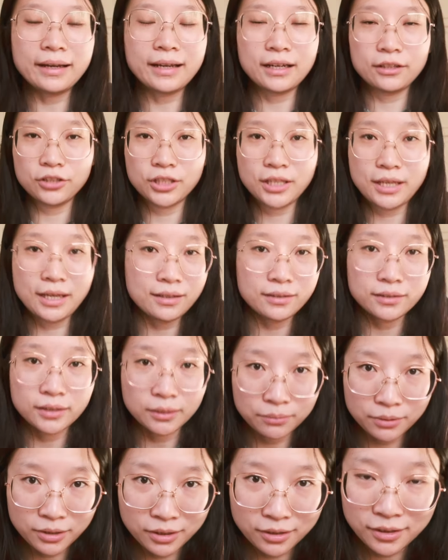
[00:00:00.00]
I can get
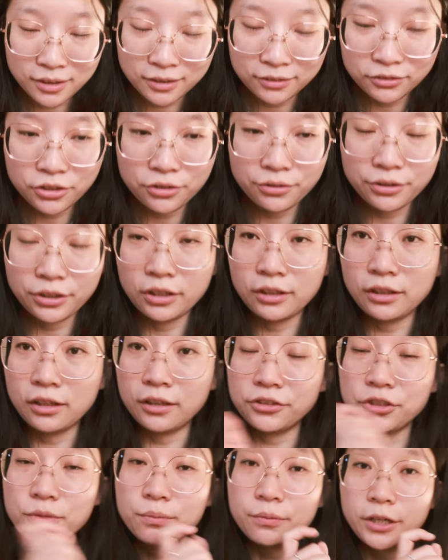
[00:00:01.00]
something done during the
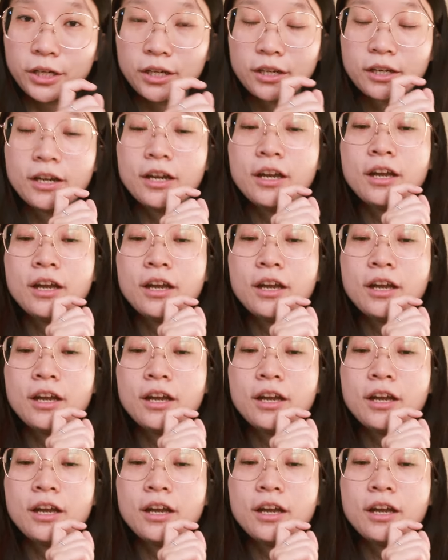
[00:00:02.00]
lunch break.